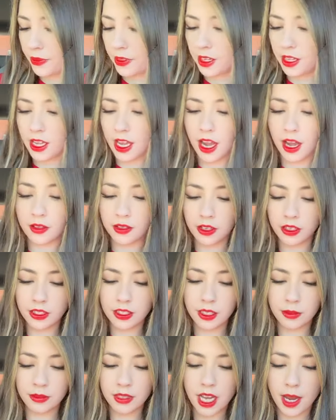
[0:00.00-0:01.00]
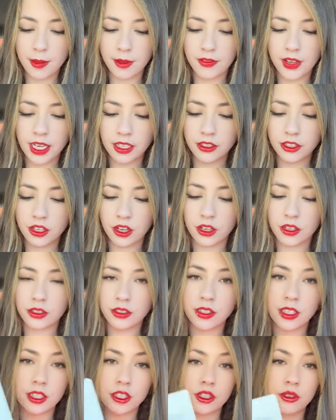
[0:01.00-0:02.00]
yeah, there's some type of external
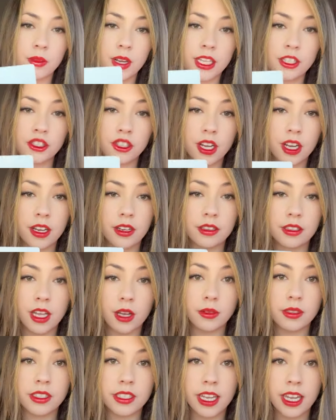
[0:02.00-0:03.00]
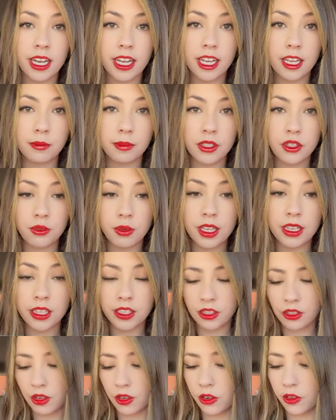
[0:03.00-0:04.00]
situation that was getting in between
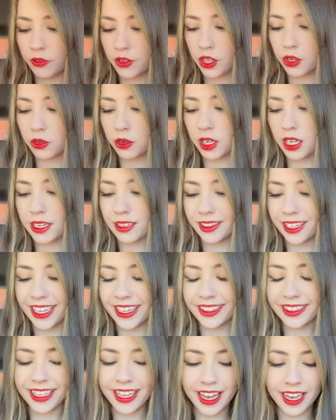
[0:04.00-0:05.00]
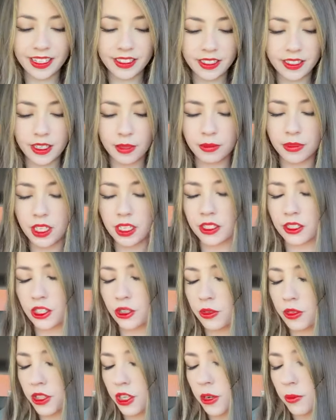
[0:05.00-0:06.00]
the two of you. It likely has something to
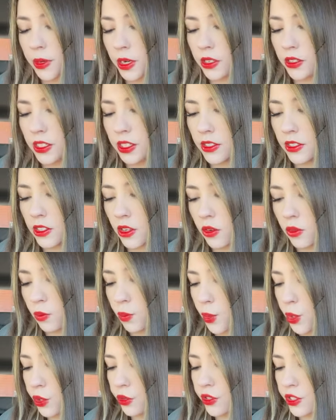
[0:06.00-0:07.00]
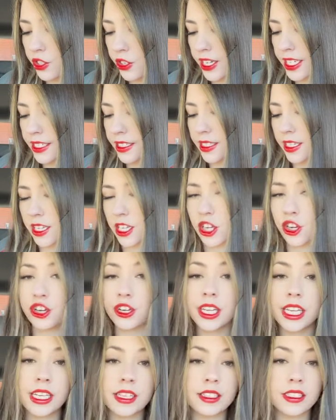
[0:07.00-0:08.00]
do with your person's own wounds or
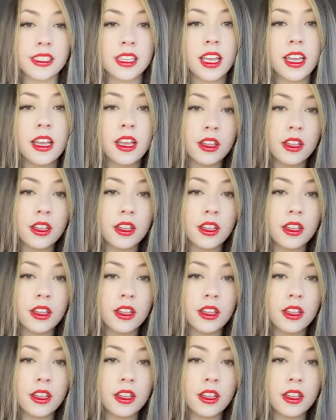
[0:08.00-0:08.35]
insecurities.